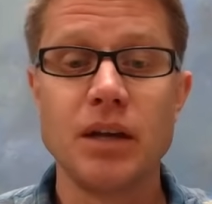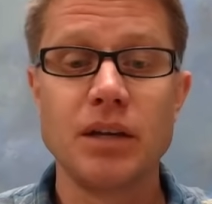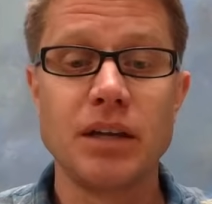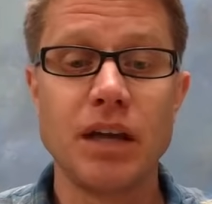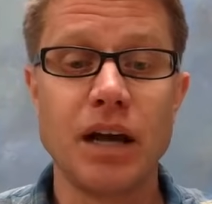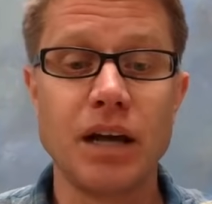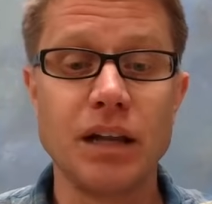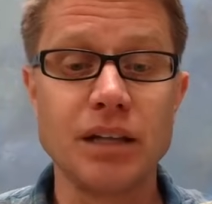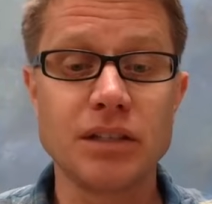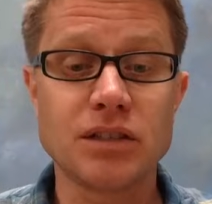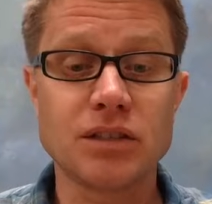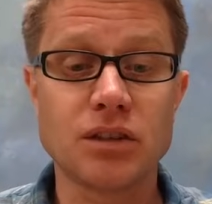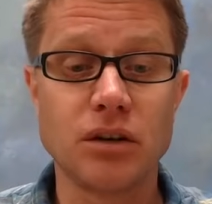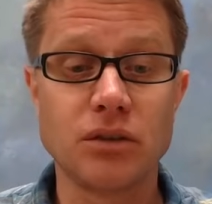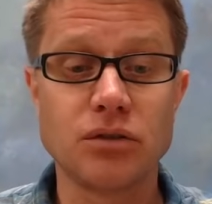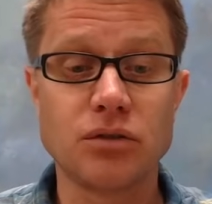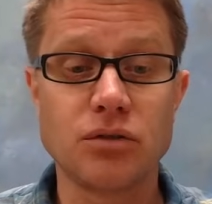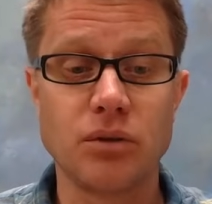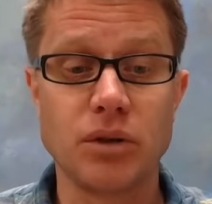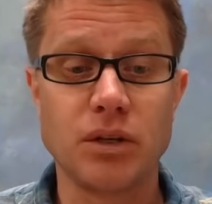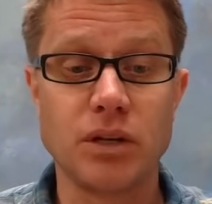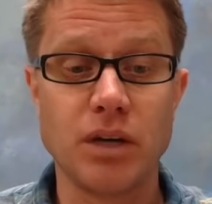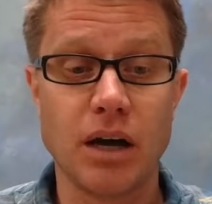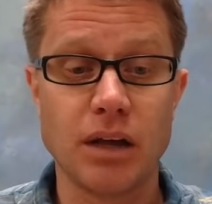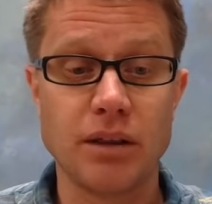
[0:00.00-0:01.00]
Now let's go
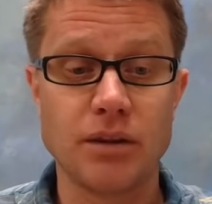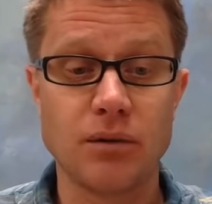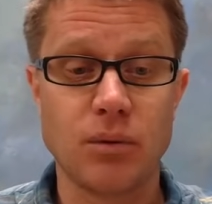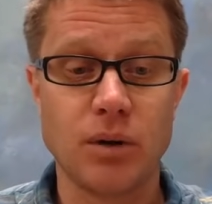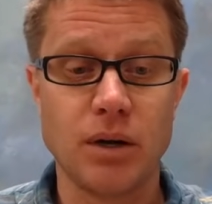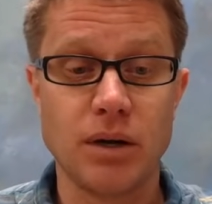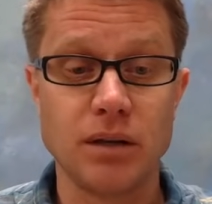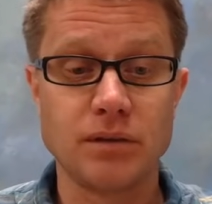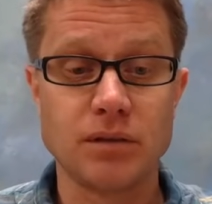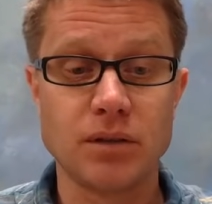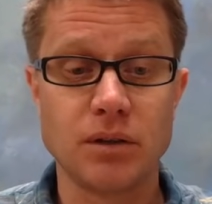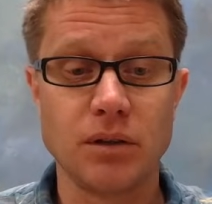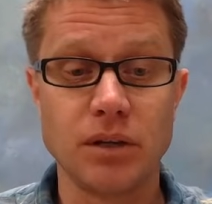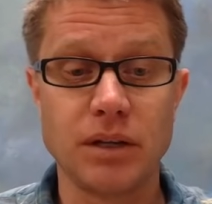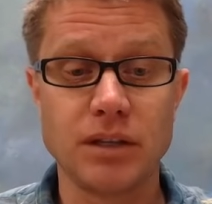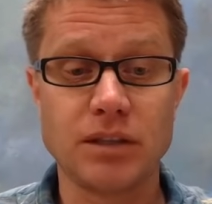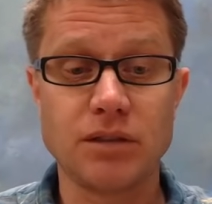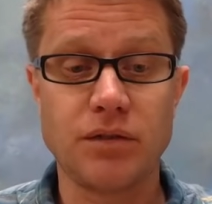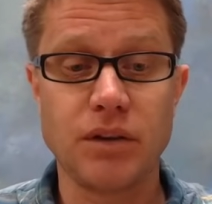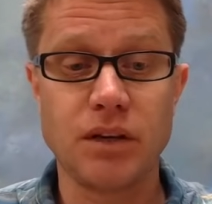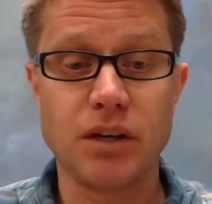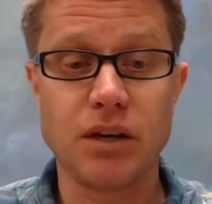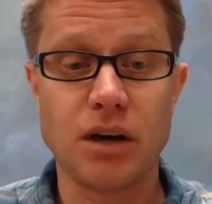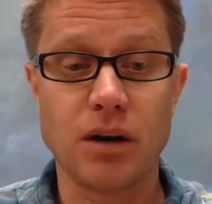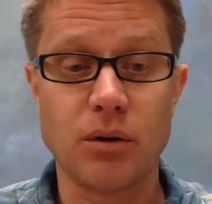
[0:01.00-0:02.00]
to another one. So let's
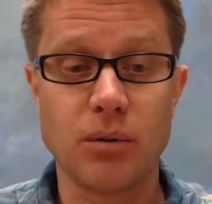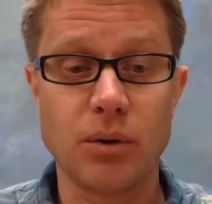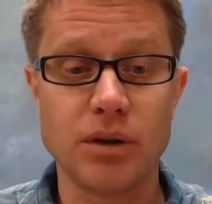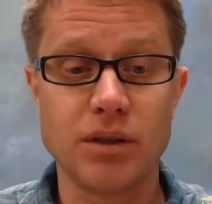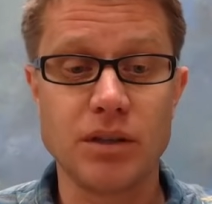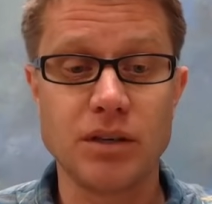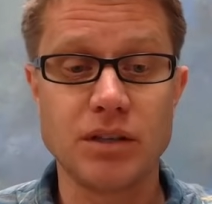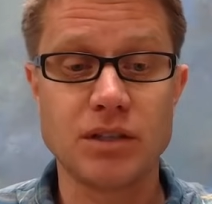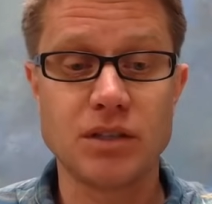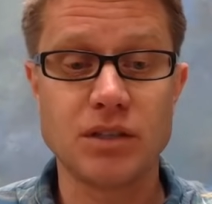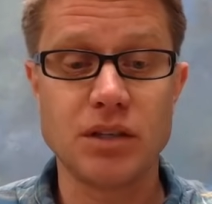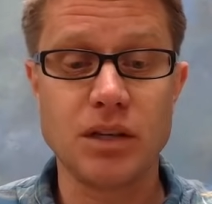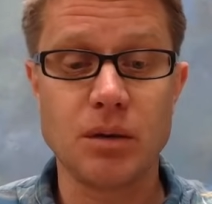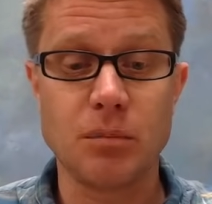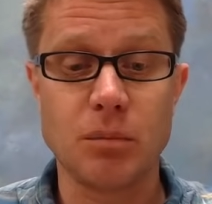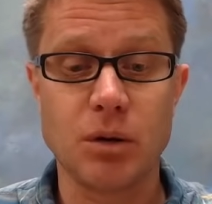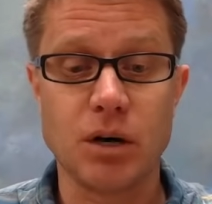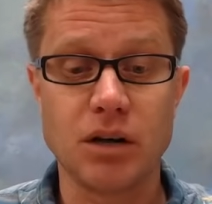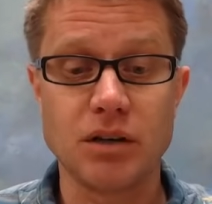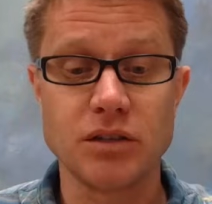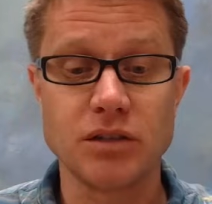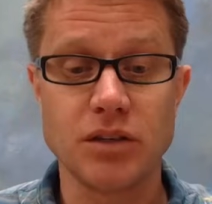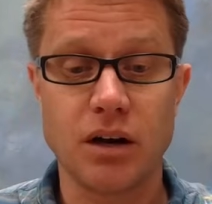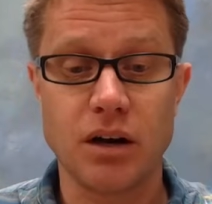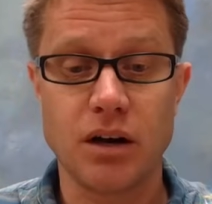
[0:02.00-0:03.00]
figure out where these
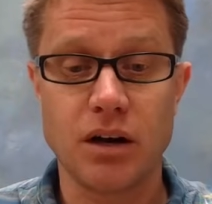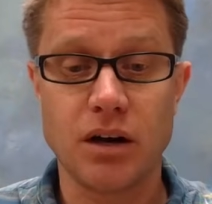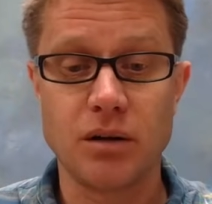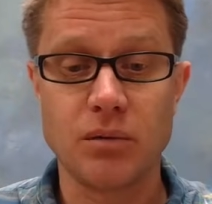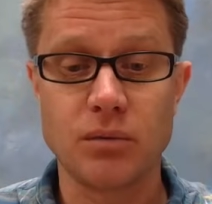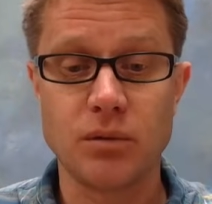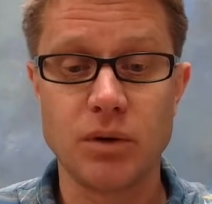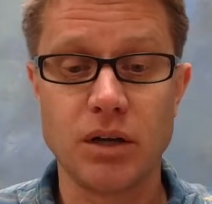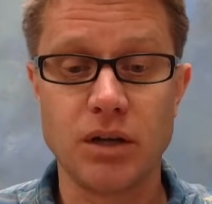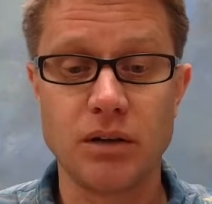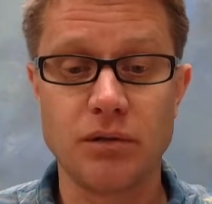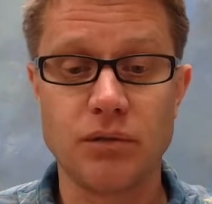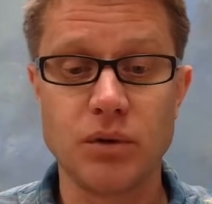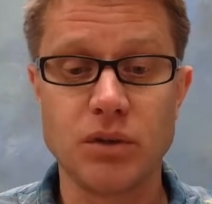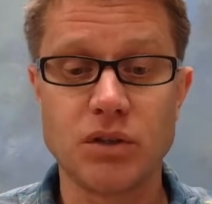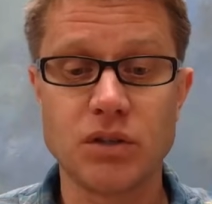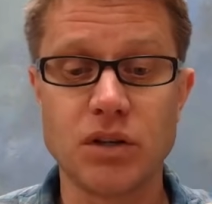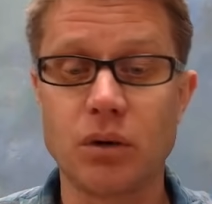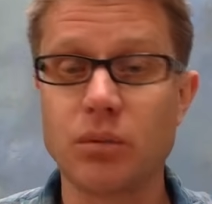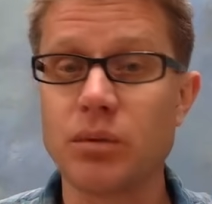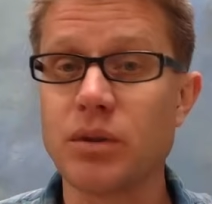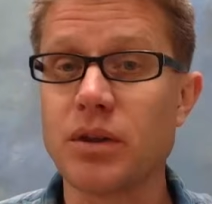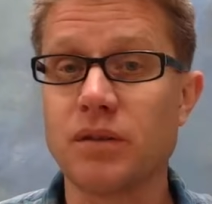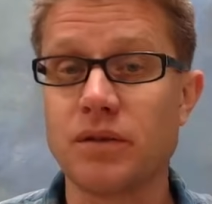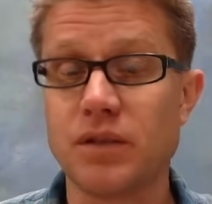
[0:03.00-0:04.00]
cinnabars are. Well, if we
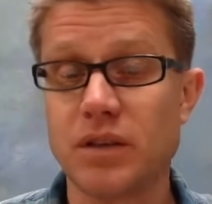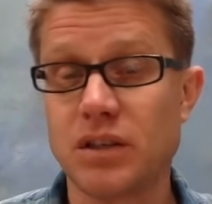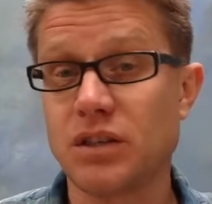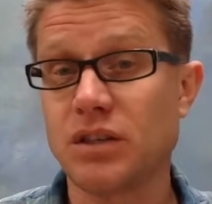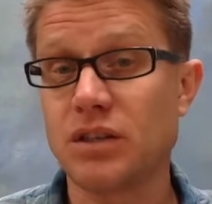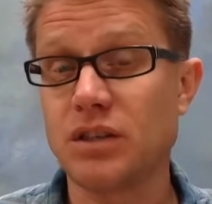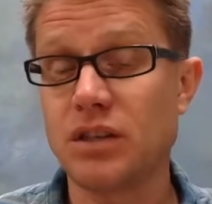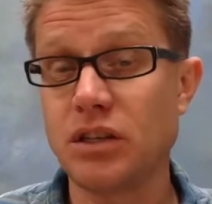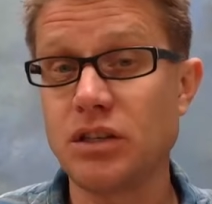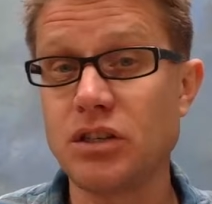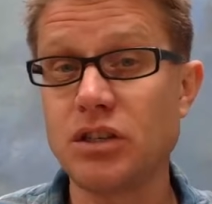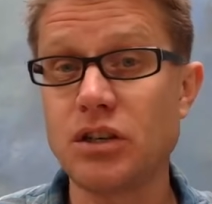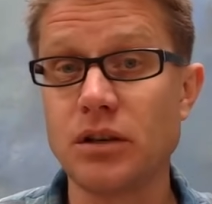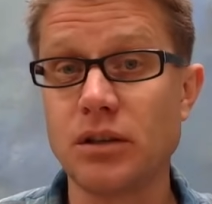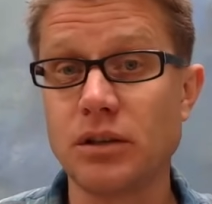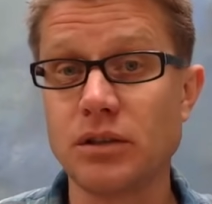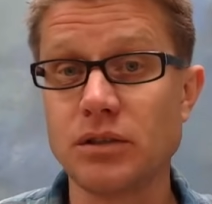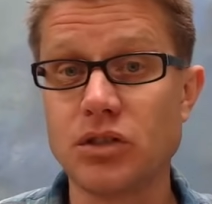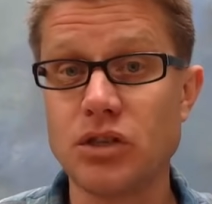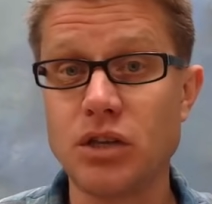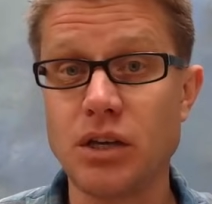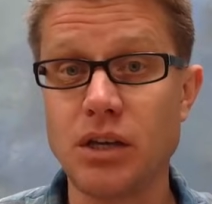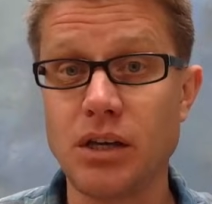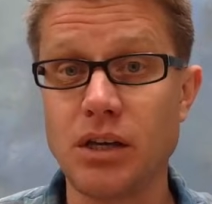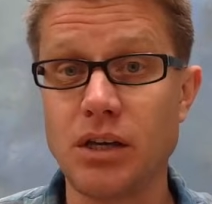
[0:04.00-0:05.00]
start with the vestigial
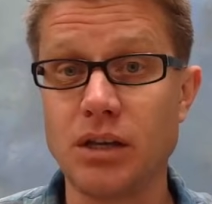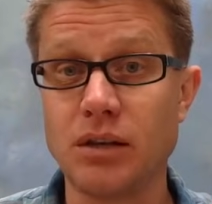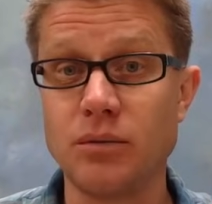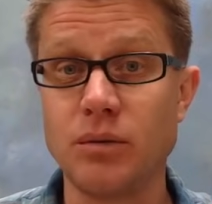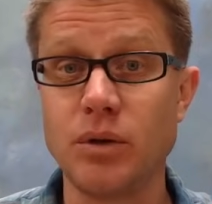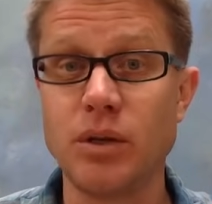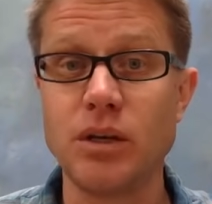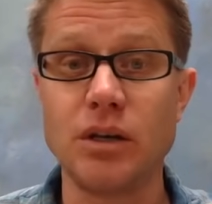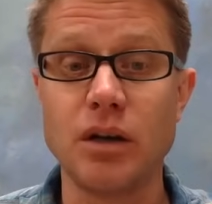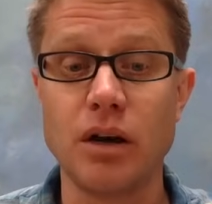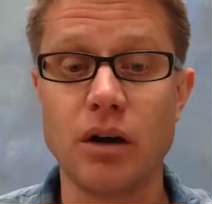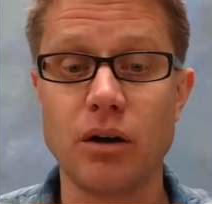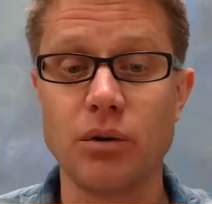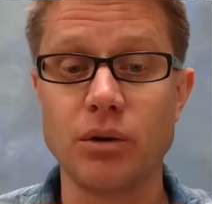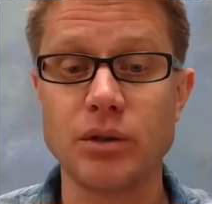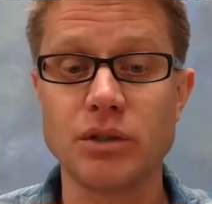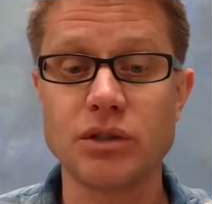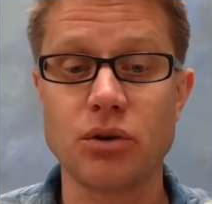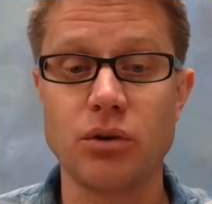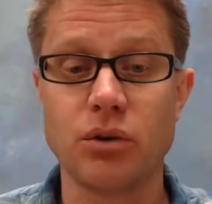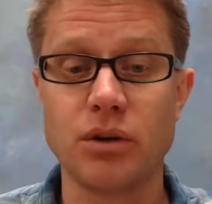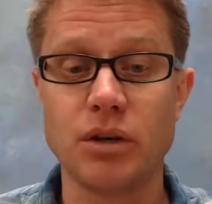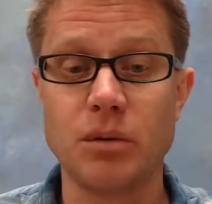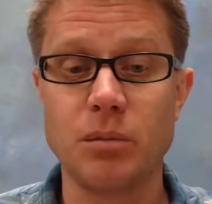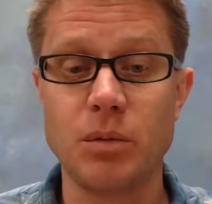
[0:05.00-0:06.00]
gene, we know
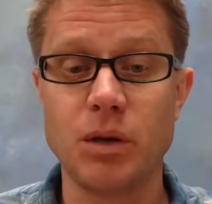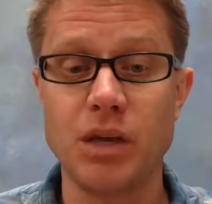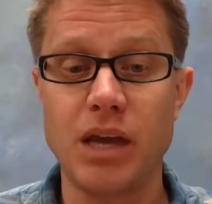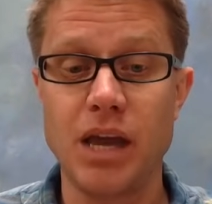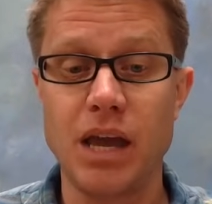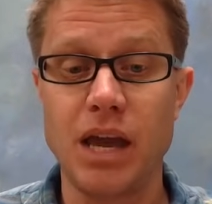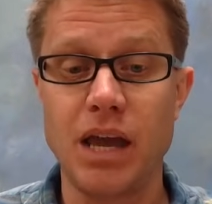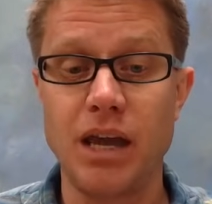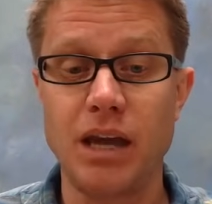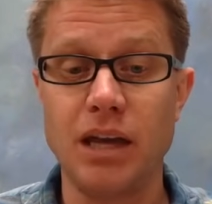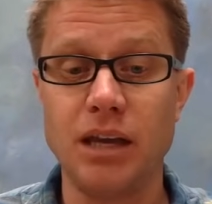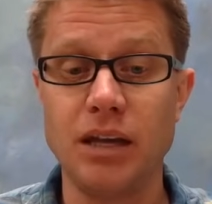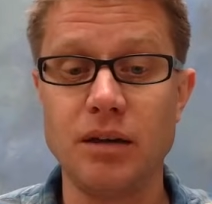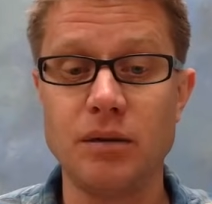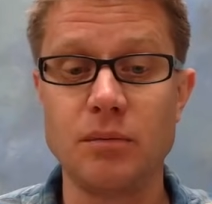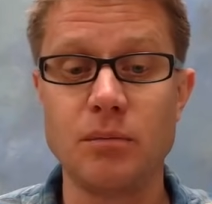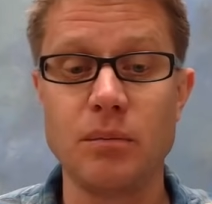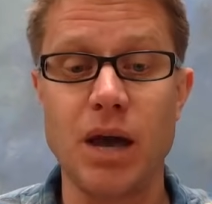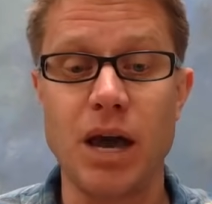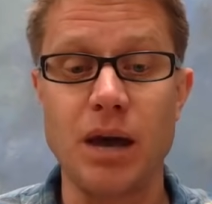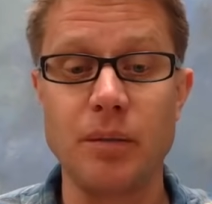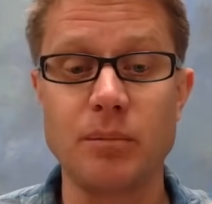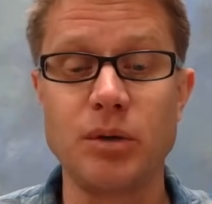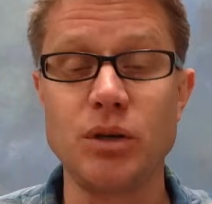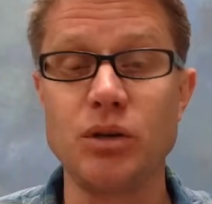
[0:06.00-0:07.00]
it's going to be 8
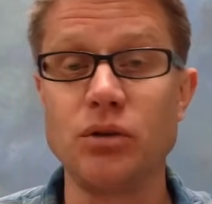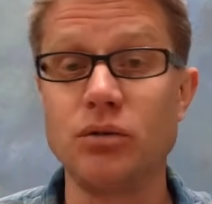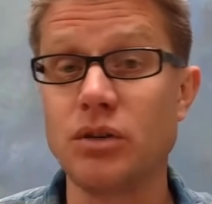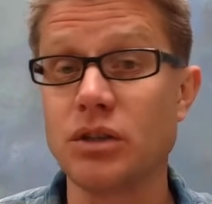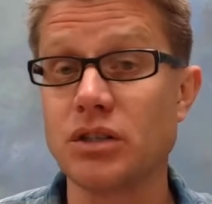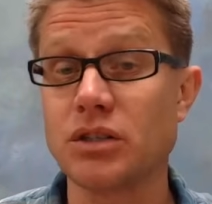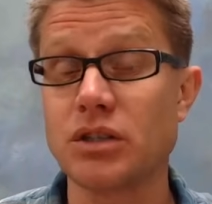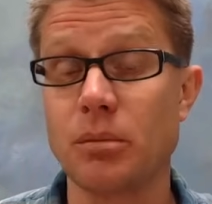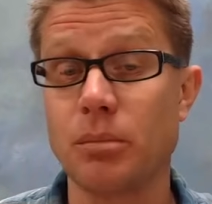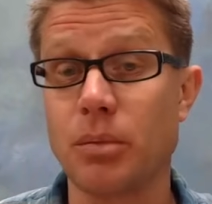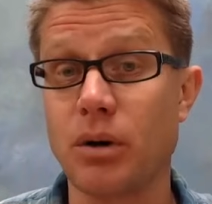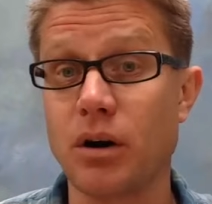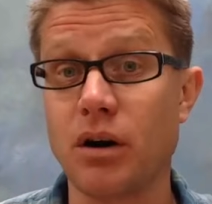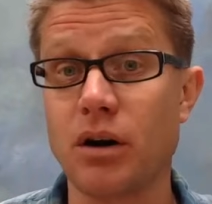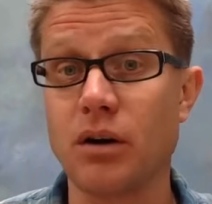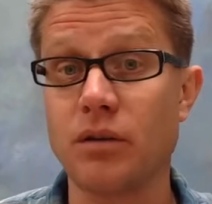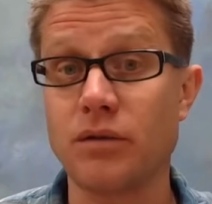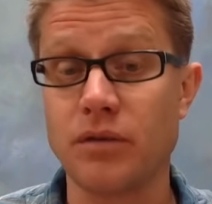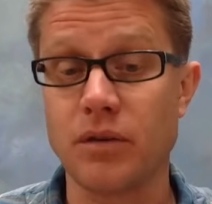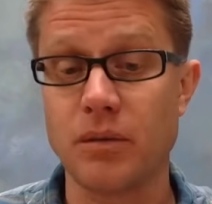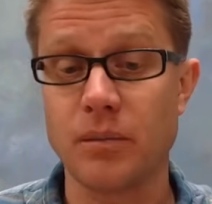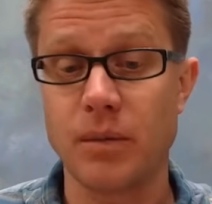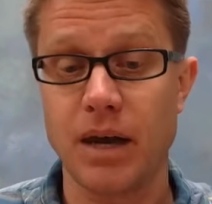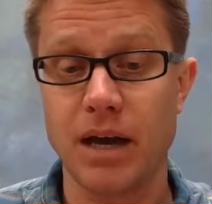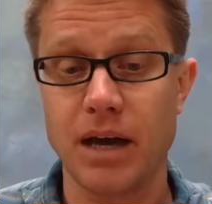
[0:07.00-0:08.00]
map units apart
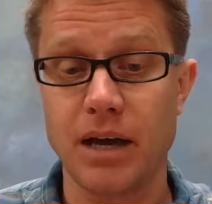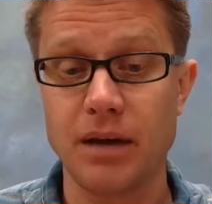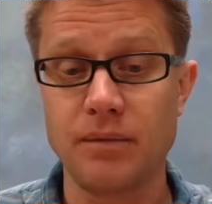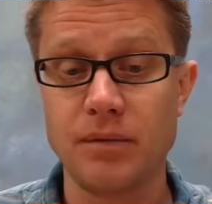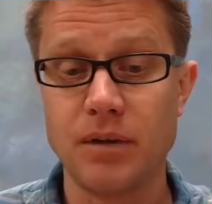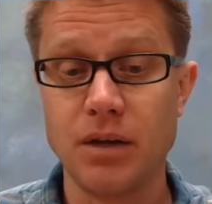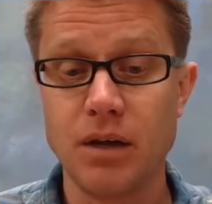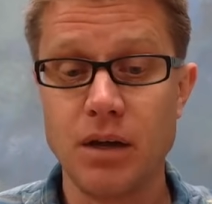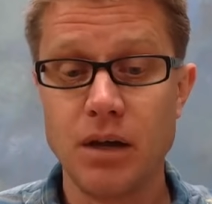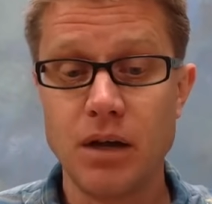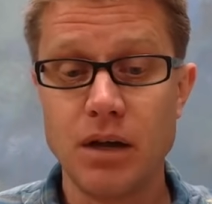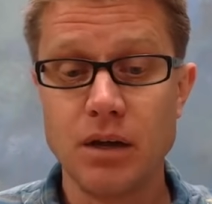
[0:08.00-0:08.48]
from that.